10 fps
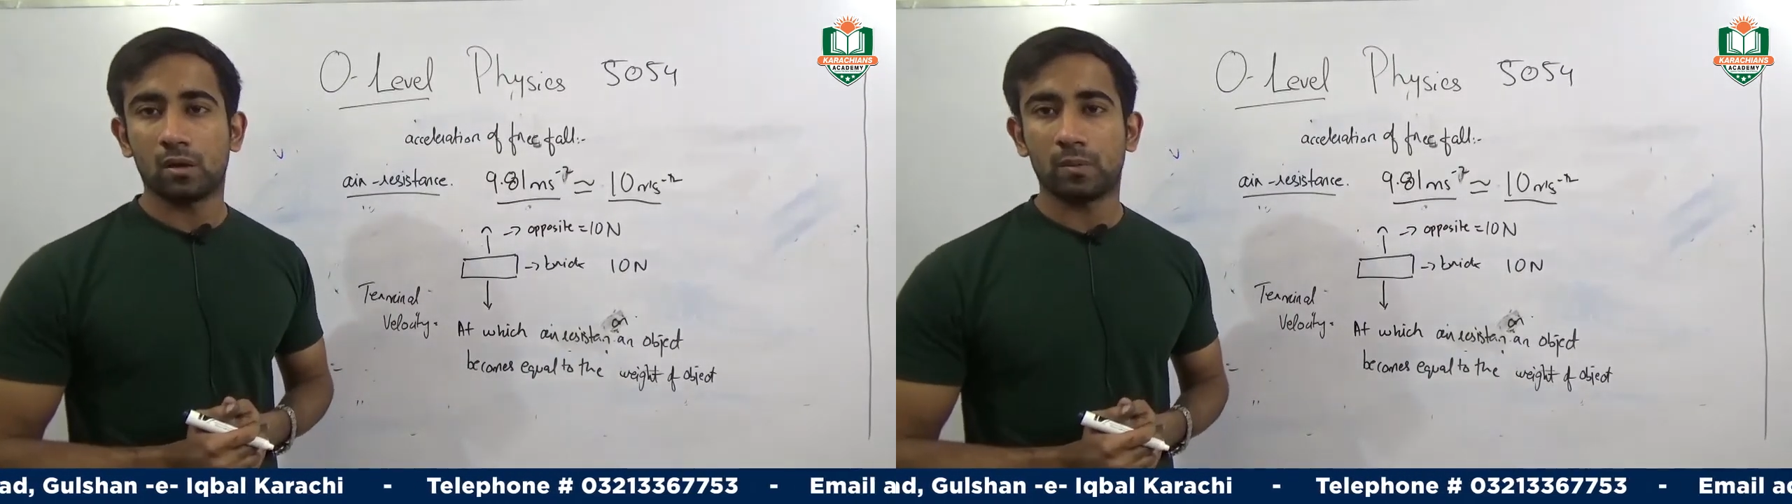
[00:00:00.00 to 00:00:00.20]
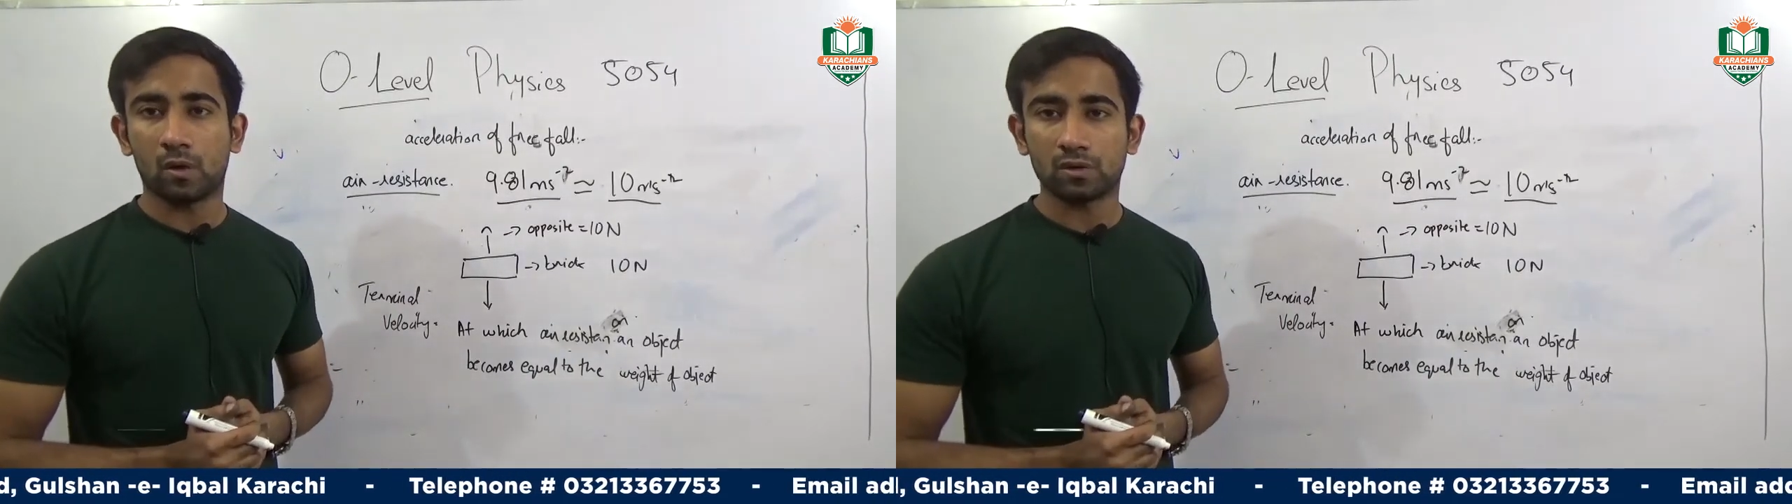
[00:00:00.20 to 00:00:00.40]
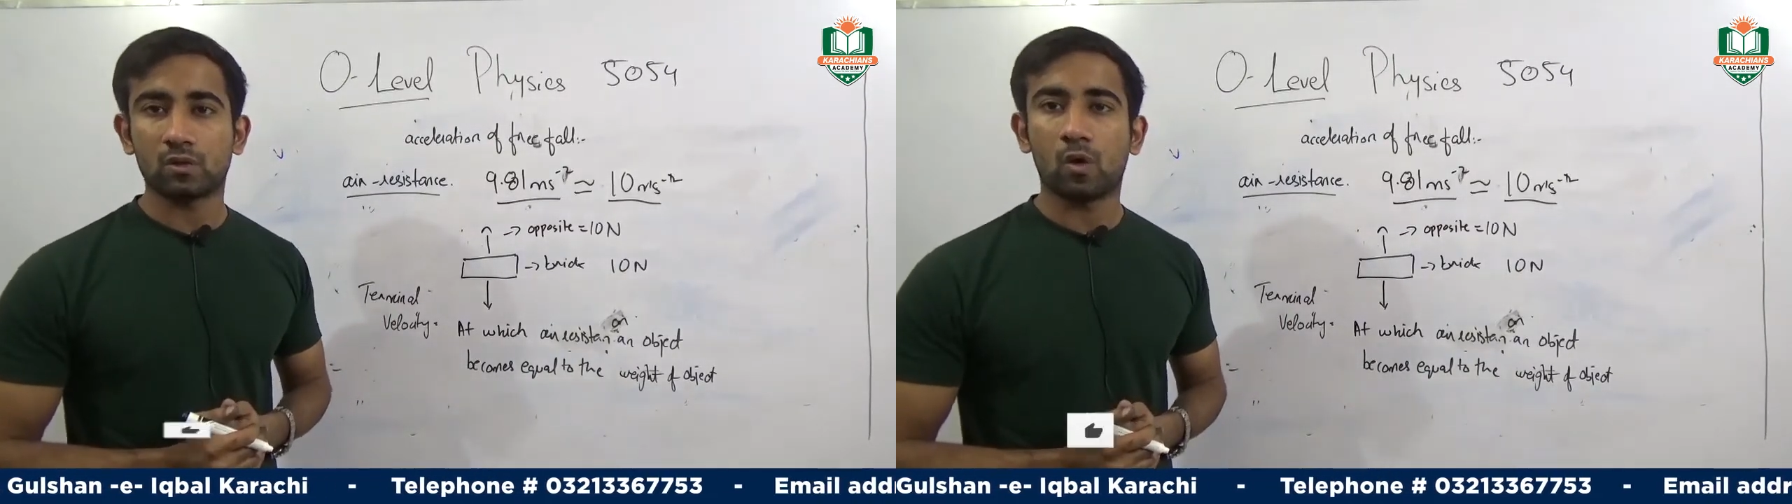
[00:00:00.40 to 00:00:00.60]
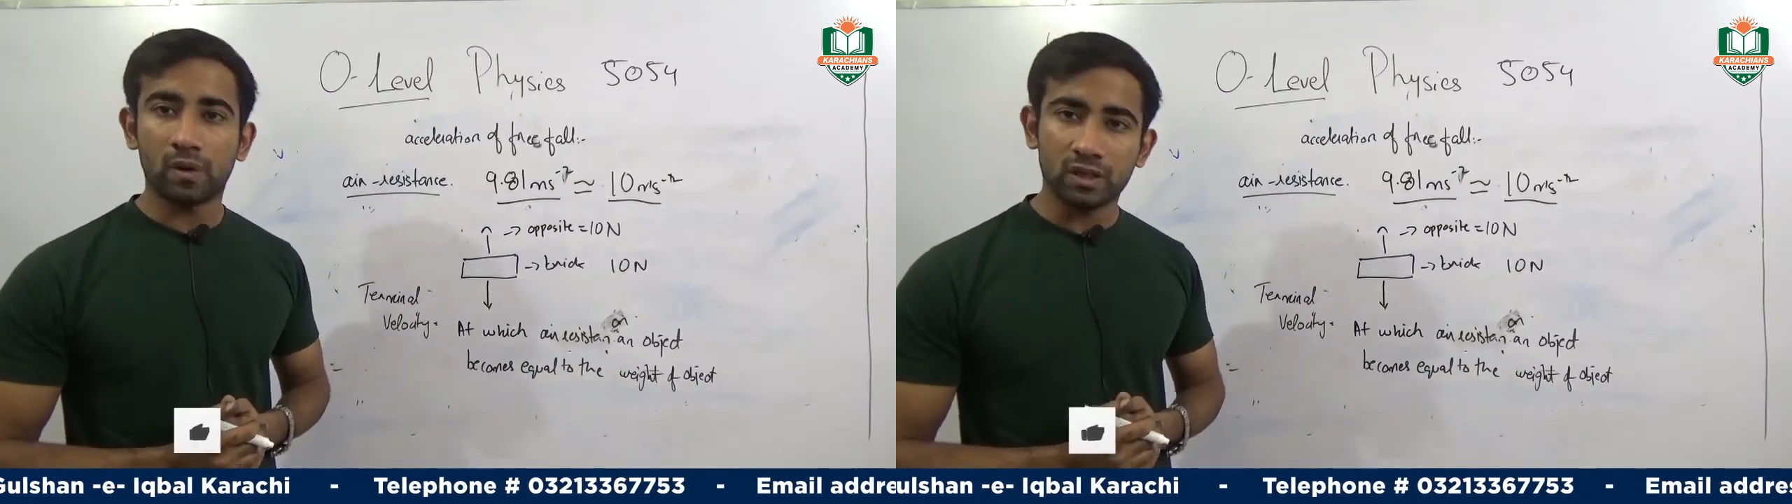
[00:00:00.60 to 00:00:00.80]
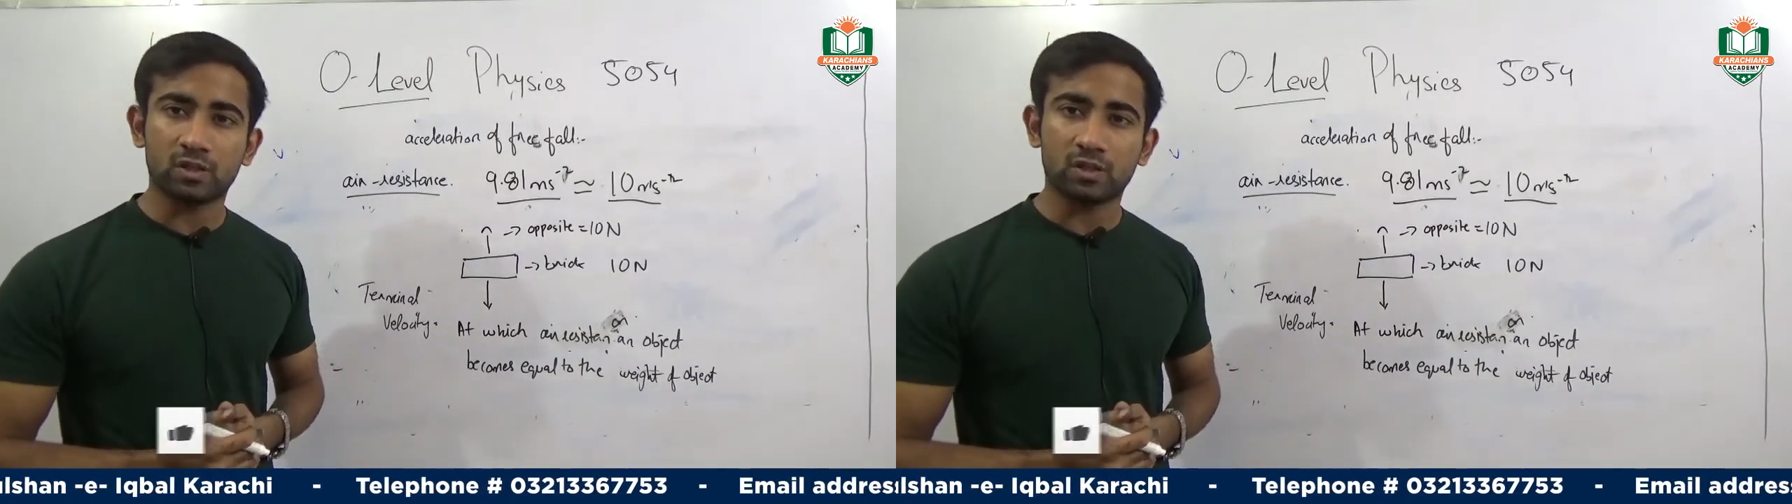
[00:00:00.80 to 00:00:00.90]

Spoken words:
because the COVID is